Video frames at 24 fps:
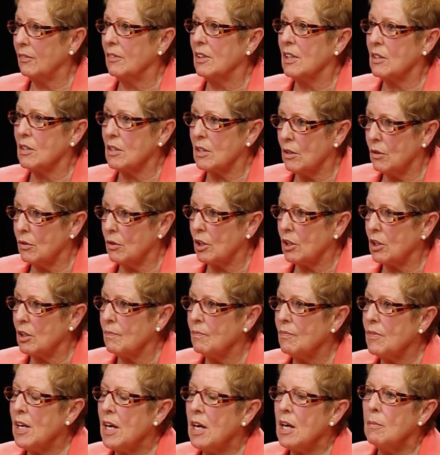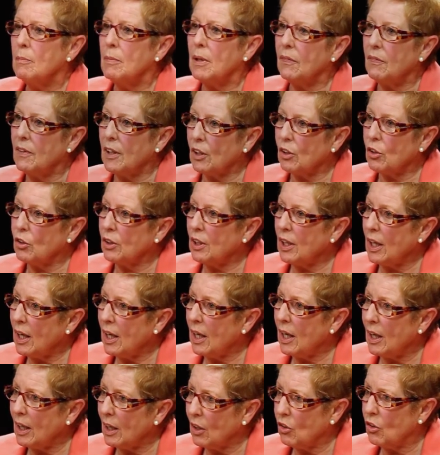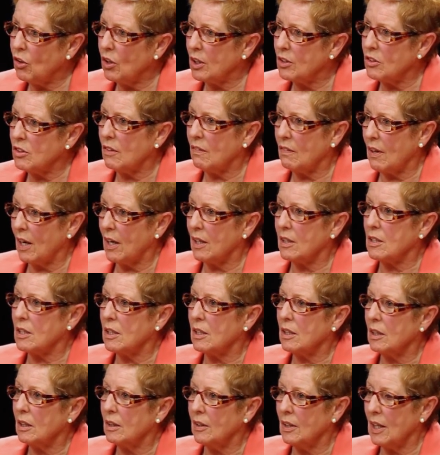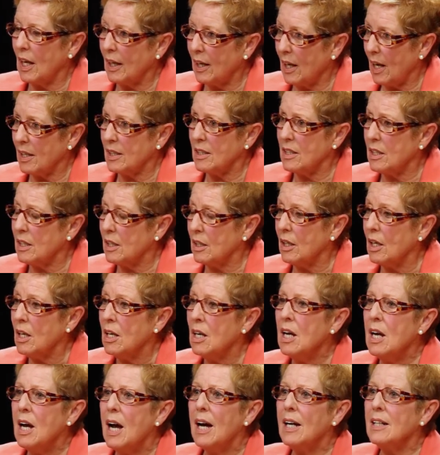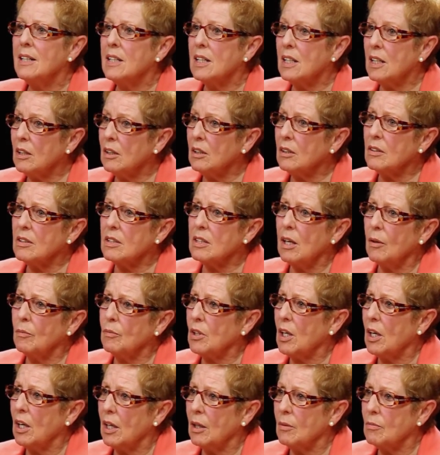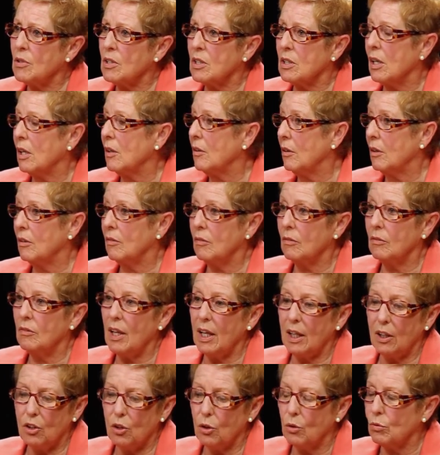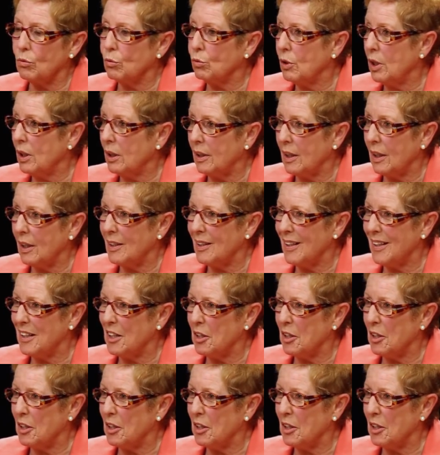this sooner. But they're going to hang on to that idea until sometimes they don't really,